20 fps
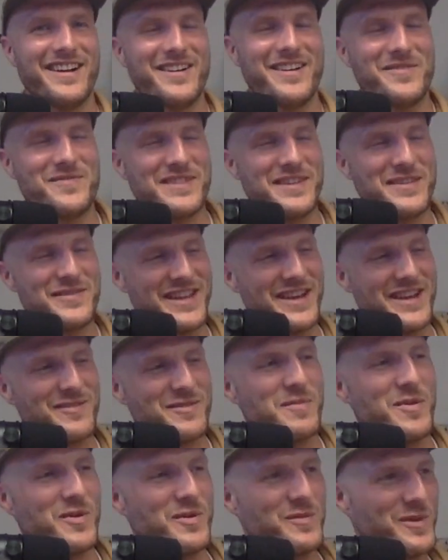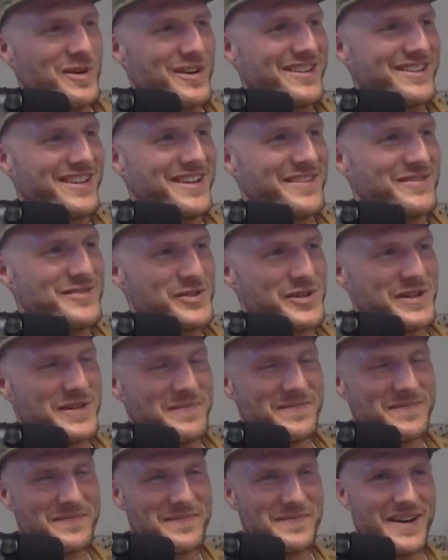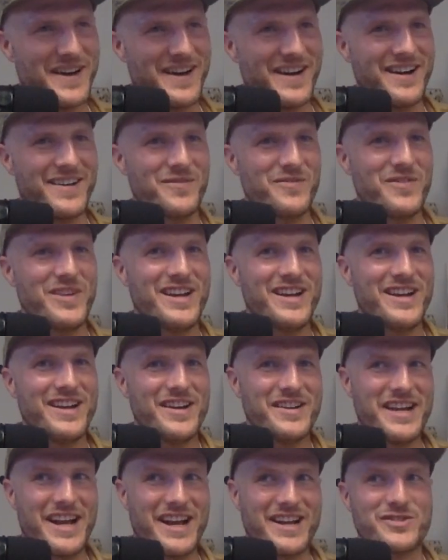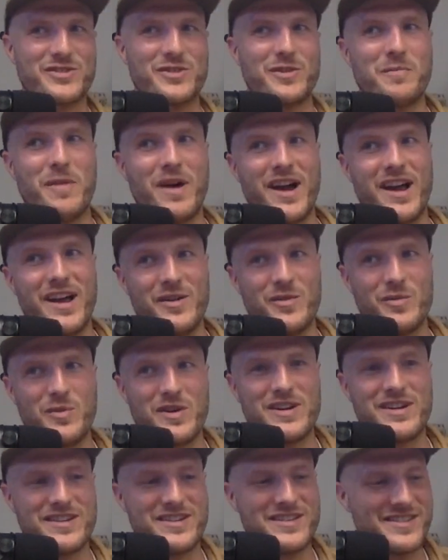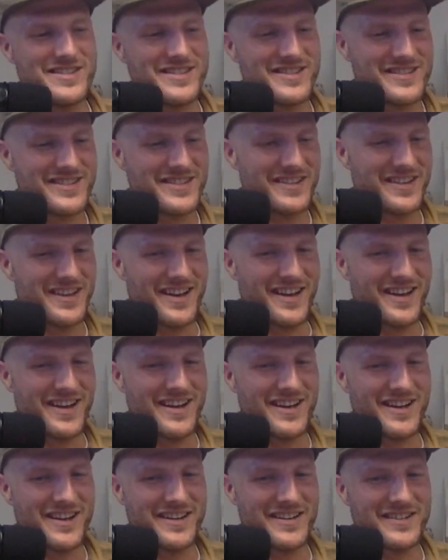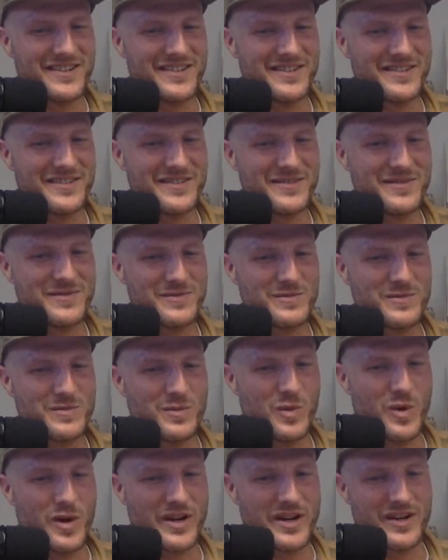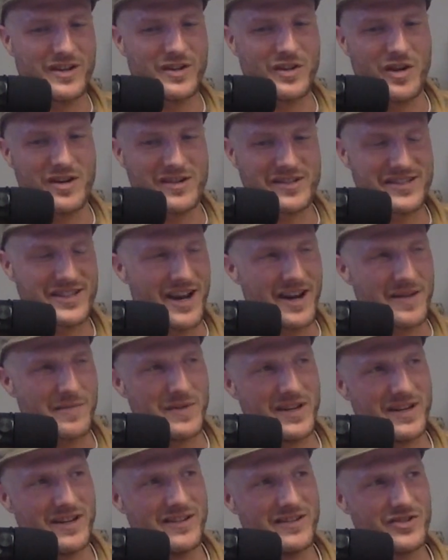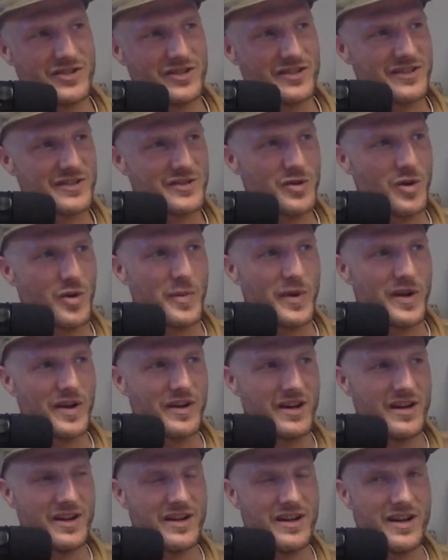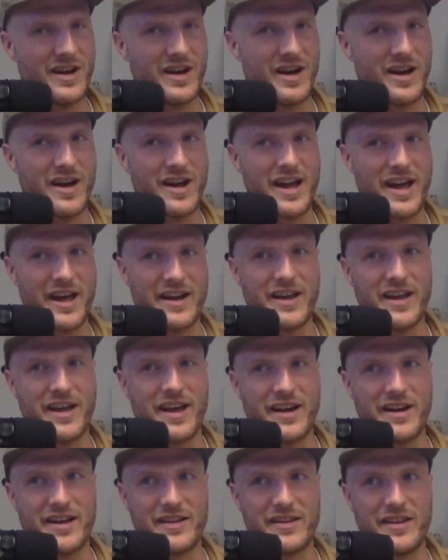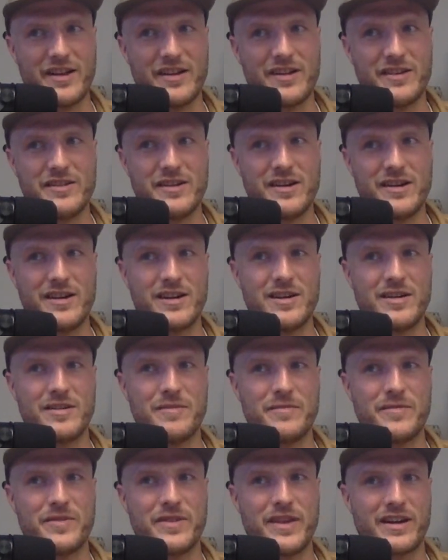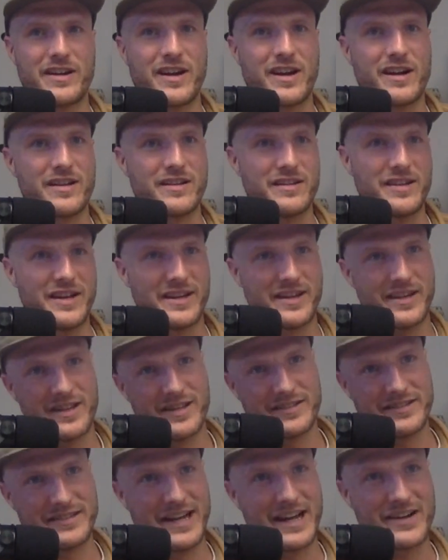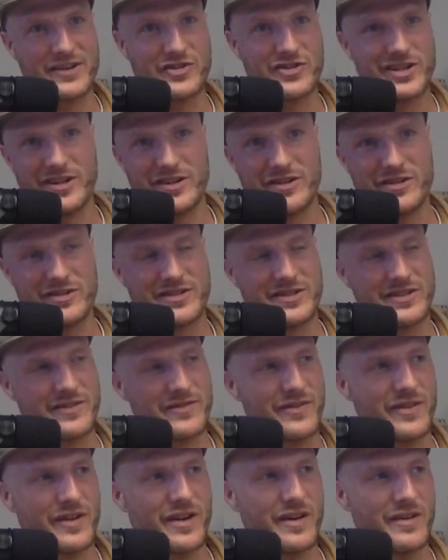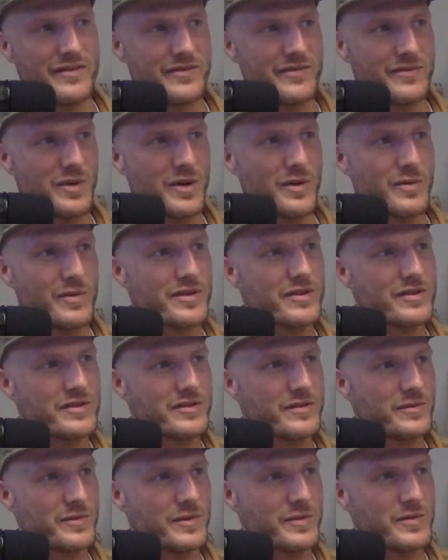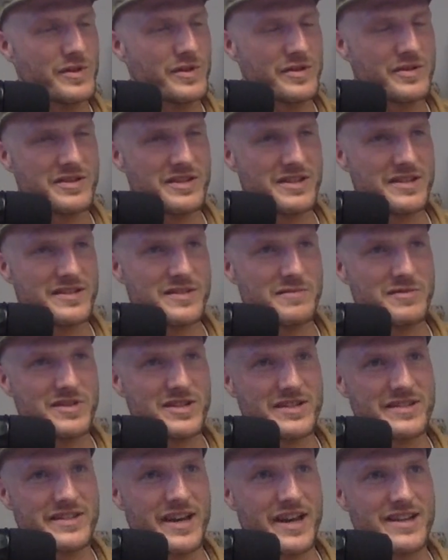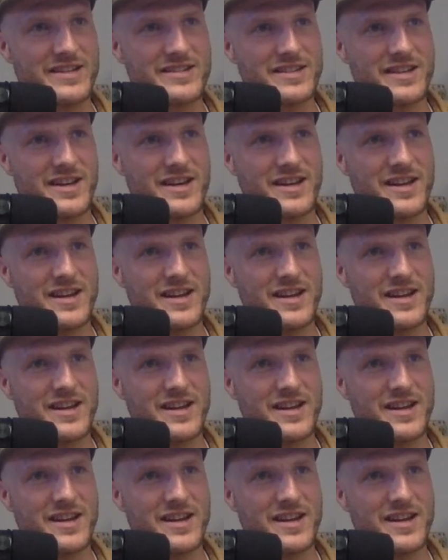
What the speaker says: living that remote work life dream. So Maya was working alongside me during this whole period at LL. That kind of like latter years of where we were seeing some success. And